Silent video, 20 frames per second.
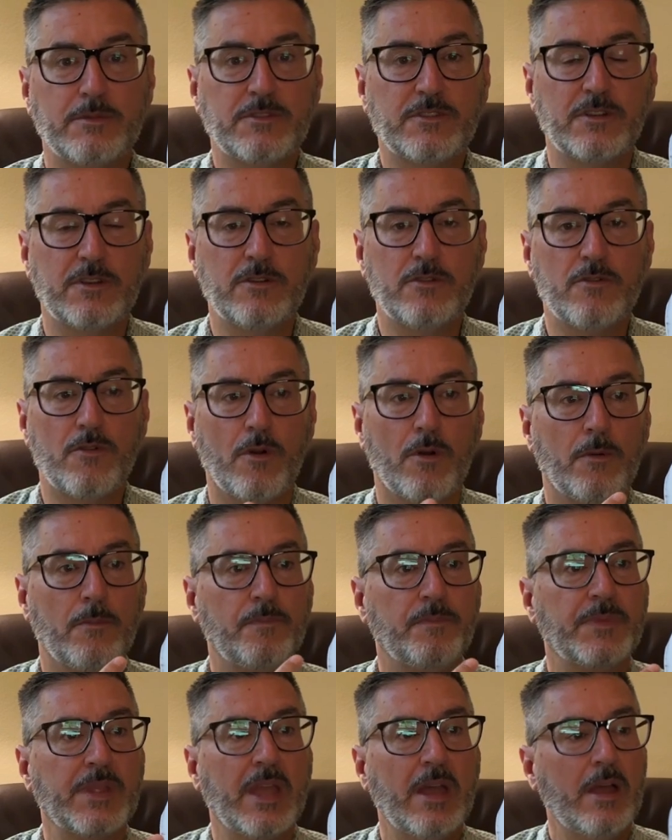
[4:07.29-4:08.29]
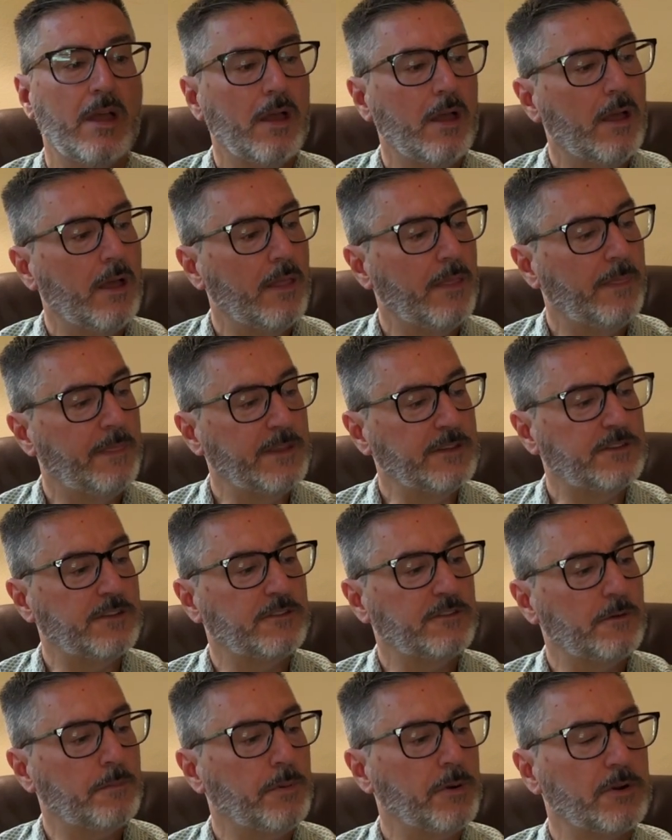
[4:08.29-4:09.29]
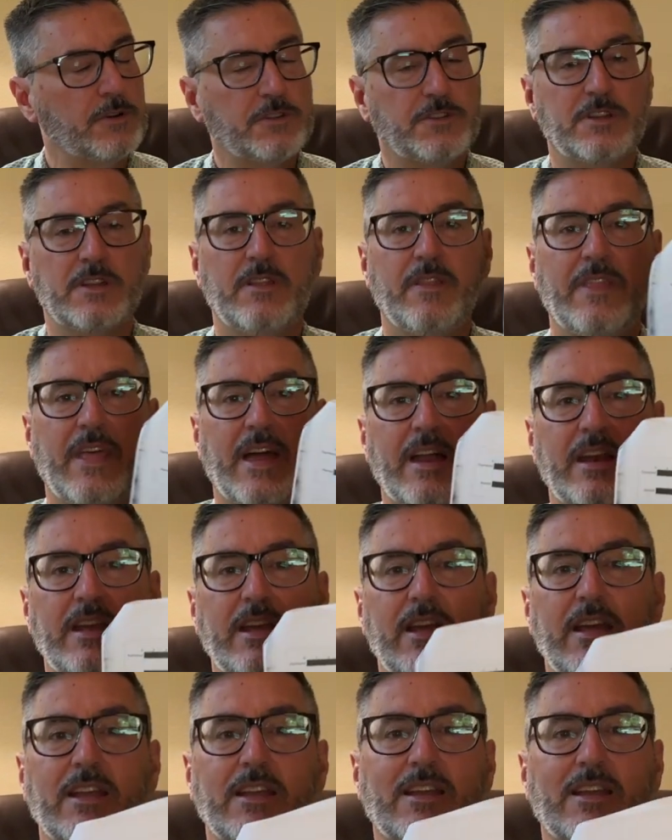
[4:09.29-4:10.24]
syndrome. This is a person that